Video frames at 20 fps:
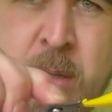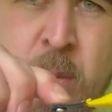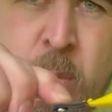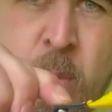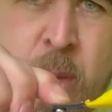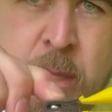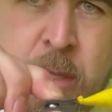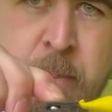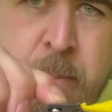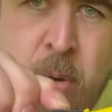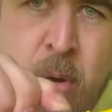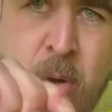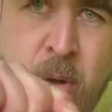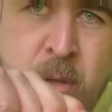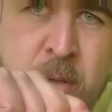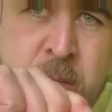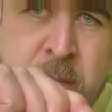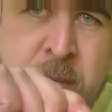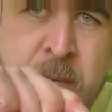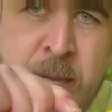With the
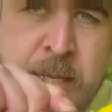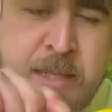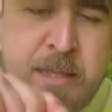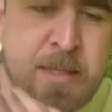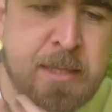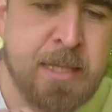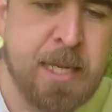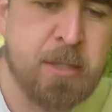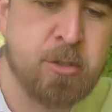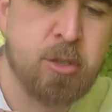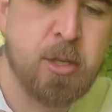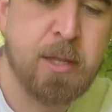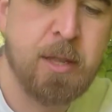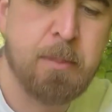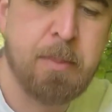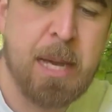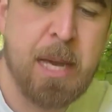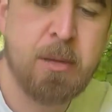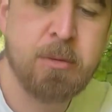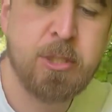ball nice and central in the
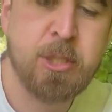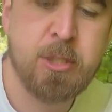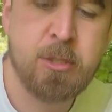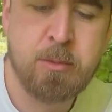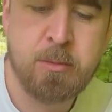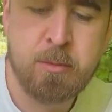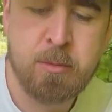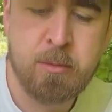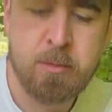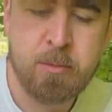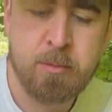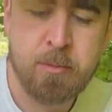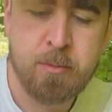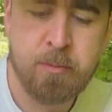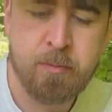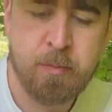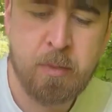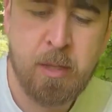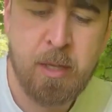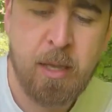pouch
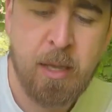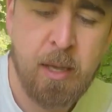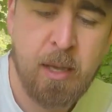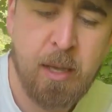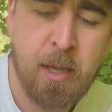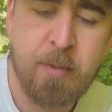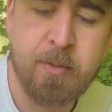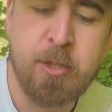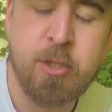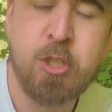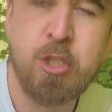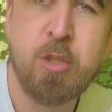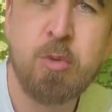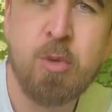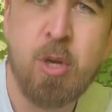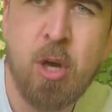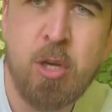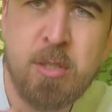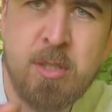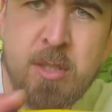and the 2
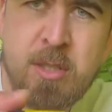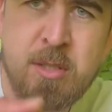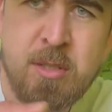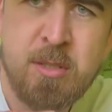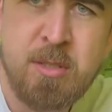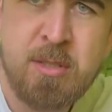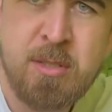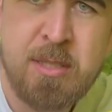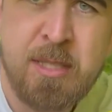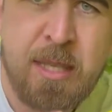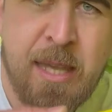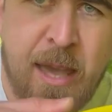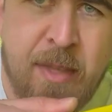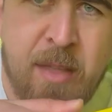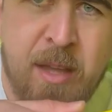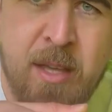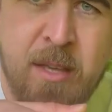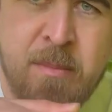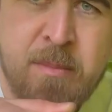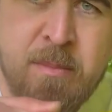knots
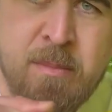together,